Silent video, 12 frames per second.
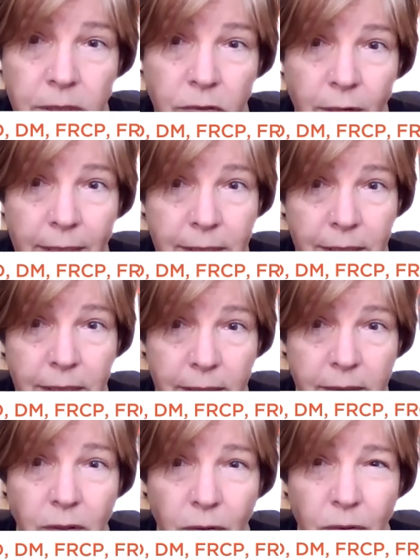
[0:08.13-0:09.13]
addressed in
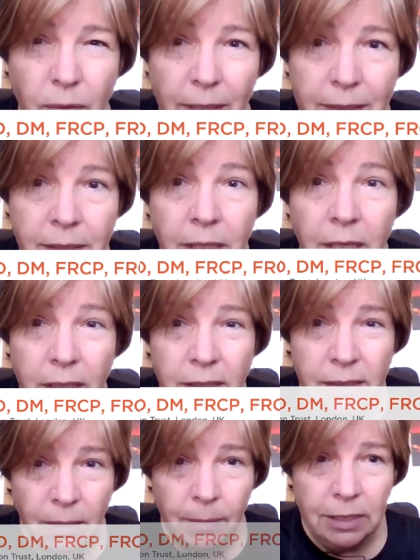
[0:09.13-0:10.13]
this Congress to
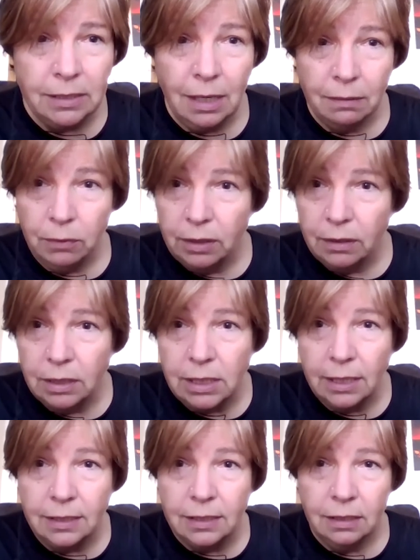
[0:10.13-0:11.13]
some extent with the
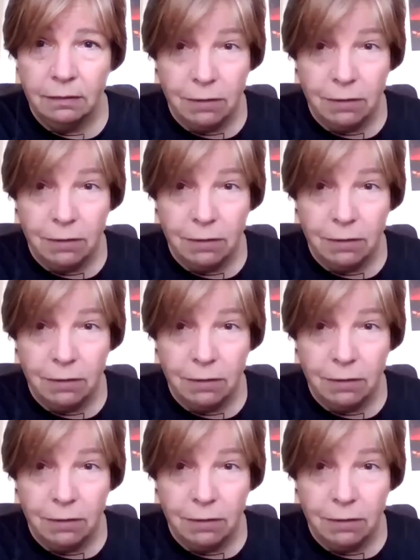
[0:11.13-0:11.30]
data,